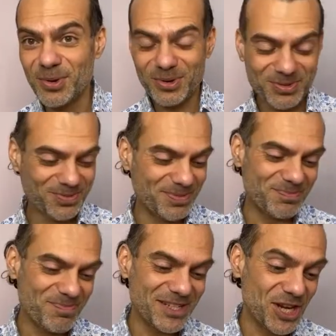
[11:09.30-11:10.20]
or
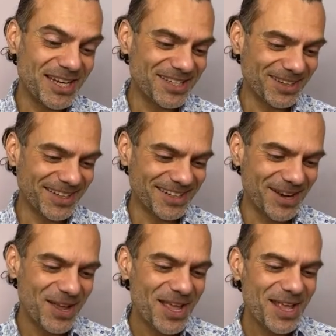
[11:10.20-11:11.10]
magenta, I don't know,
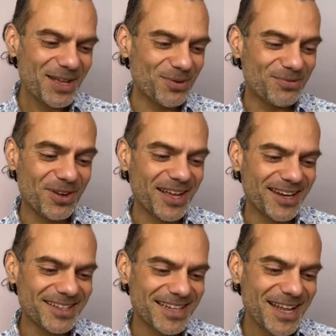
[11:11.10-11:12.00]
or
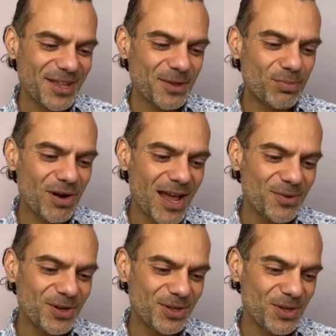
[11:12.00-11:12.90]
violet. The brown
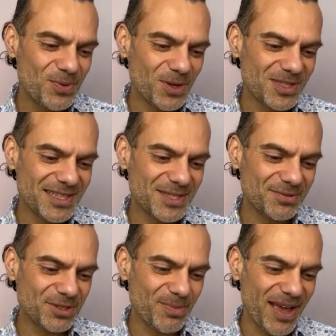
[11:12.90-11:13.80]
nuances of
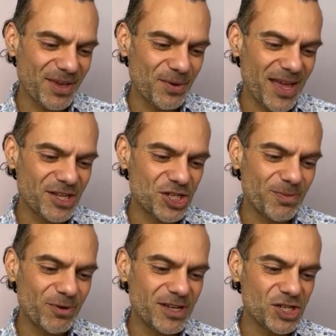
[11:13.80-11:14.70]
tobacco and
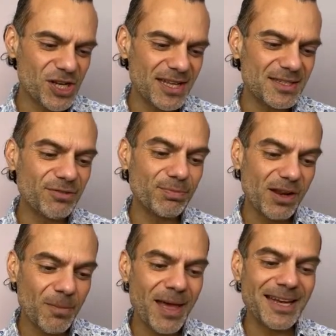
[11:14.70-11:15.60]
shimmering shades of
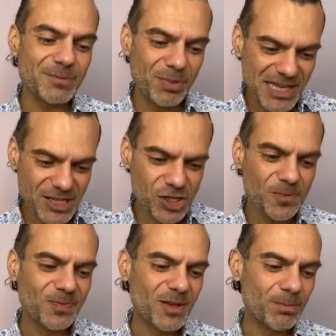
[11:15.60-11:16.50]
plum and peach
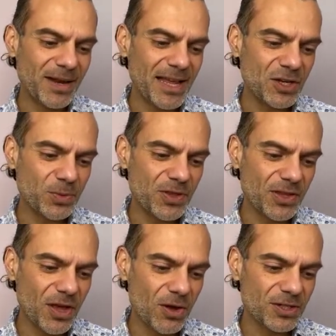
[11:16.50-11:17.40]
blend with the
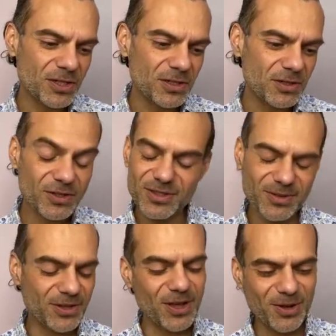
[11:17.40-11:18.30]
garden, sorry,
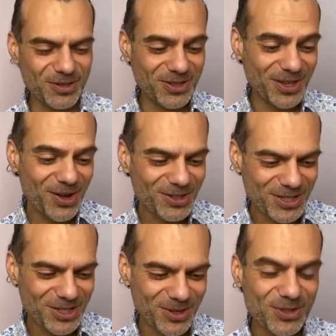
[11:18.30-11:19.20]
the, gar- the garden
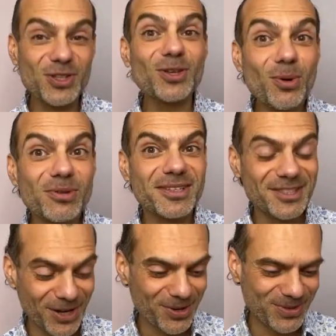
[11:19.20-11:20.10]
tones, the golden
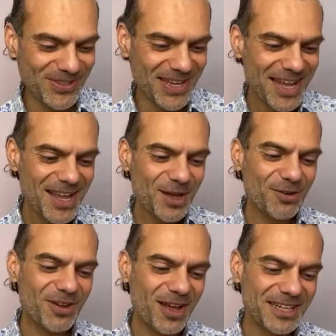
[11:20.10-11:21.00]
tones
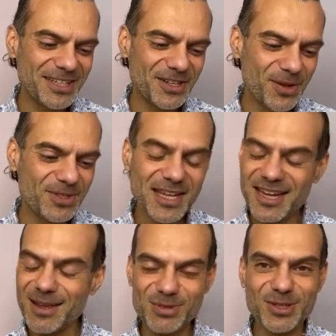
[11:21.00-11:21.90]
of honeyed notes, and
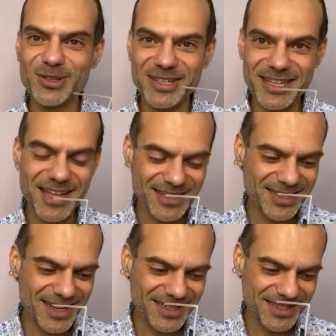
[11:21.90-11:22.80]
absolutely that
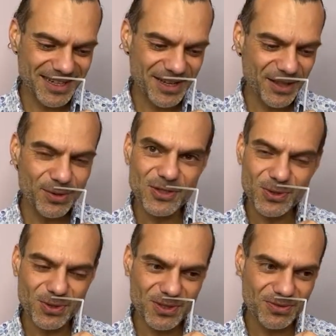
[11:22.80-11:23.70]
that is in here. Those
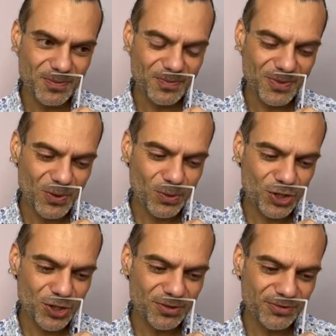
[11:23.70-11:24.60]
sorts of
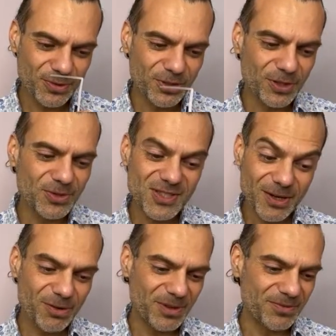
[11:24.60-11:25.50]
orchard fruit, those
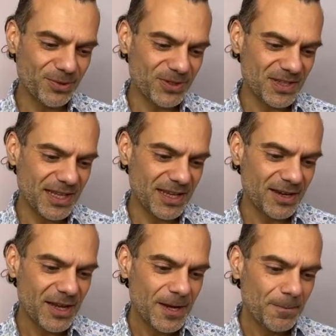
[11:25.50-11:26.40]
syrupy fruits are here.
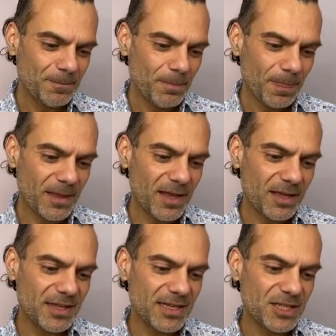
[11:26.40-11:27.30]
Uh,
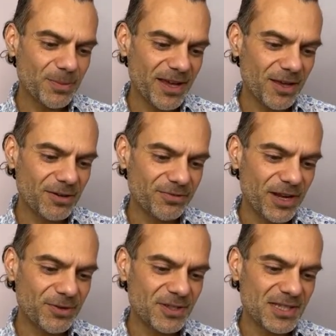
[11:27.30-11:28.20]
the Tobacco
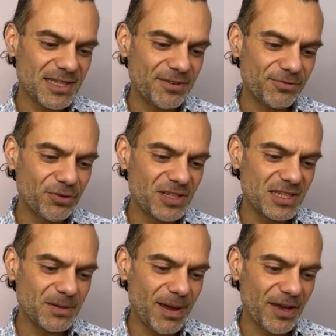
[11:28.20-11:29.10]
fragrance is a fruity
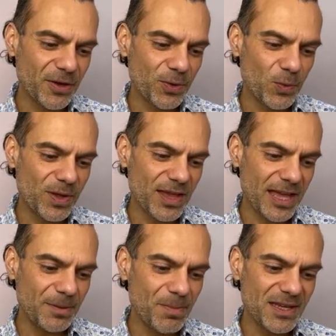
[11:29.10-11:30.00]
tobacco with
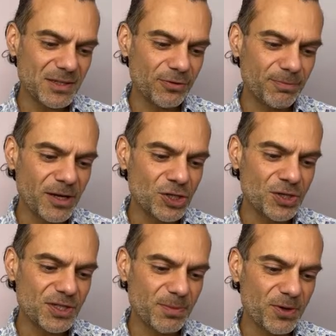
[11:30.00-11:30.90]
a mix of
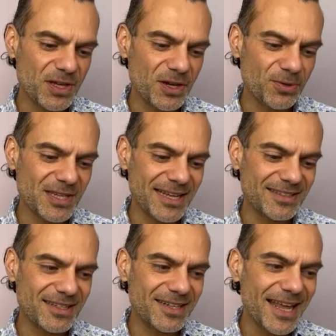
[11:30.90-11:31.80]
pungent smoky notes
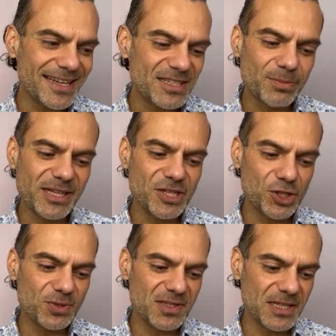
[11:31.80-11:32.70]
and delectably
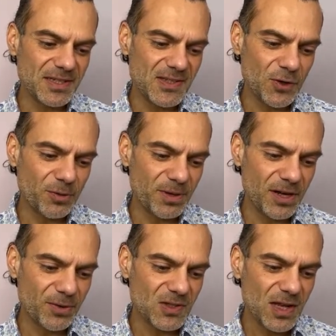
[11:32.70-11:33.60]
juicy syrupy
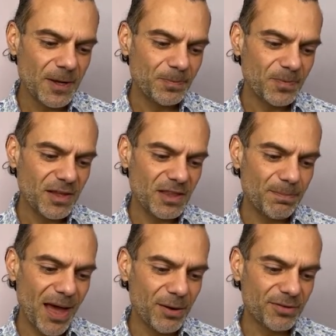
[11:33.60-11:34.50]
notes. The
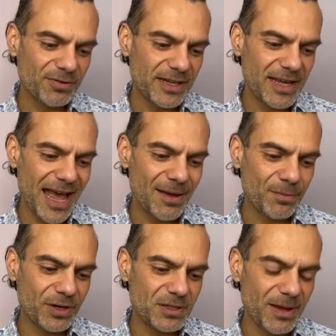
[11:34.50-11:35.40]
powerfully
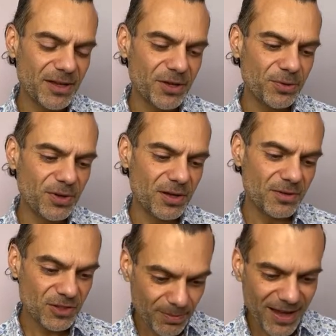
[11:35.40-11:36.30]
ambry tobacco,
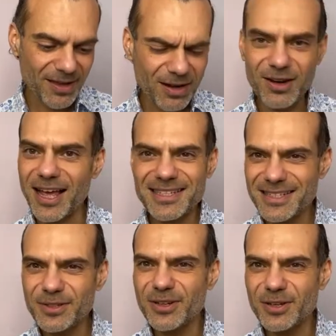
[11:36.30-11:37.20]
tobacco, I
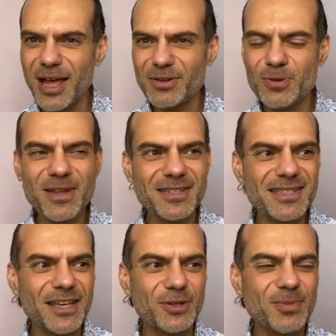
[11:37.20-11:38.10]
still don't, how do you meant to
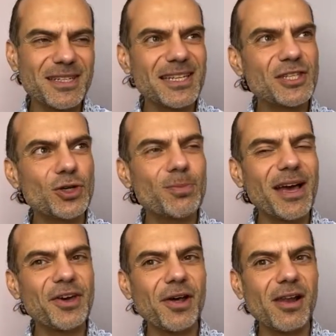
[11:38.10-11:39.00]
say it? You meant to say
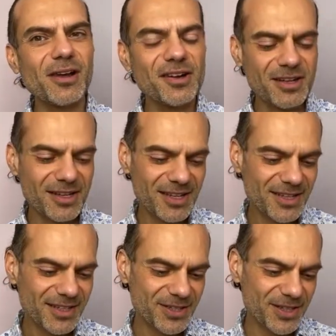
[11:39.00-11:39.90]
tobacco?
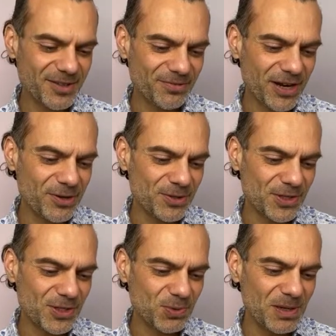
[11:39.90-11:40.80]
The fragrance
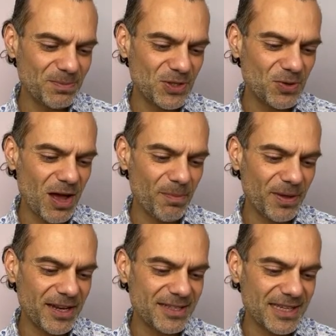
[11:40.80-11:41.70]
sweeps you up
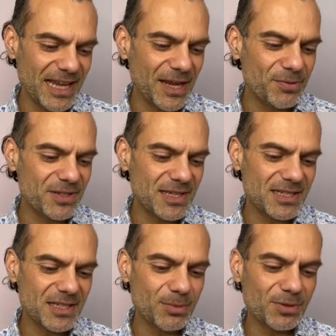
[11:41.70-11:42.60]
in its
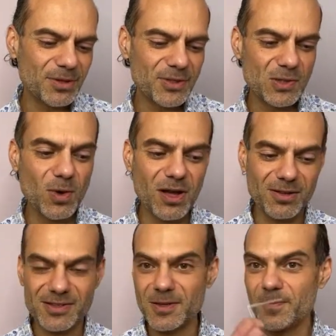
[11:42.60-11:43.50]
irresistible swirls